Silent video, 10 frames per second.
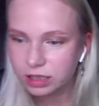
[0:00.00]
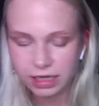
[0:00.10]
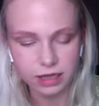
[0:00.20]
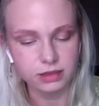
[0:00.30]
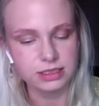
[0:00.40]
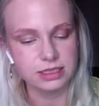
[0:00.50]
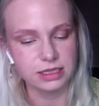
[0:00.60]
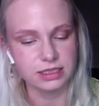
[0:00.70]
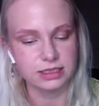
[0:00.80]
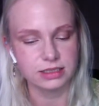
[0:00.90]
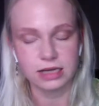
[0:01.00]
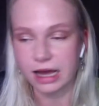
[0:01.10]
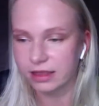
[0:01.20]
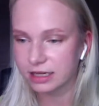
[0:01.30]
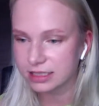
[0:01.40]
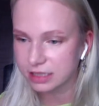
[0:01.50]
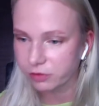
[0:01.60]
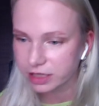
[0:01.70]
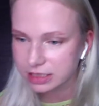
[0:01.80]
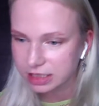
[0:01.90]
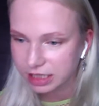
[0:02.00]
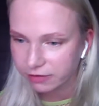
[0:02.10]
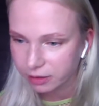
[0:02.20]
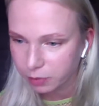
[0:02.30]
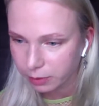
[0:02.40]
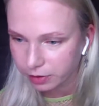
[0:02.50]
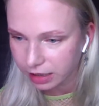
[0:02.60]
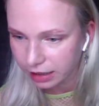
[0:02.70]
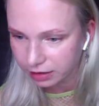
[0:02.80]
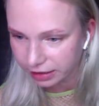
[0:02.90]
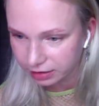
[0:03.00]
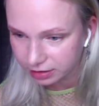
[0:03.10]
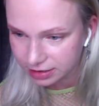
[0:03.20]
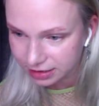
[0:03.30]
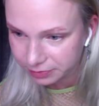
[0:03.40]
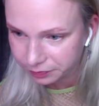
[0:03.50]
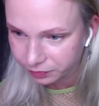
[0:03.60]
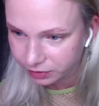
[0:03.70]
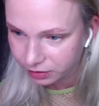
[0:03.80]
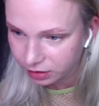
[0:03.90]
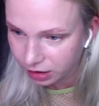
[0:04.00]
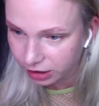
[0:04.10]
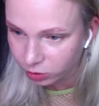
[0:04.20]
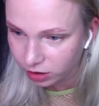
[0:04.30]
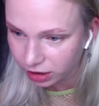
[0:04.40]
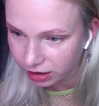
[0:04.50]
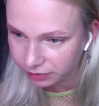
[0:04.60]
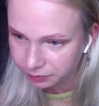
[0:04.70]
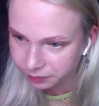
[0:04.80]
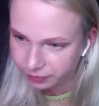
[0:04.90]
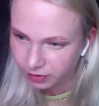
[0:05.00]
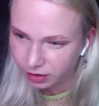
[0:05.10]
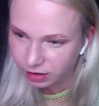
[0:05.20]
What the hell is this? Are they seriously giving people highlighters? Are you kidding?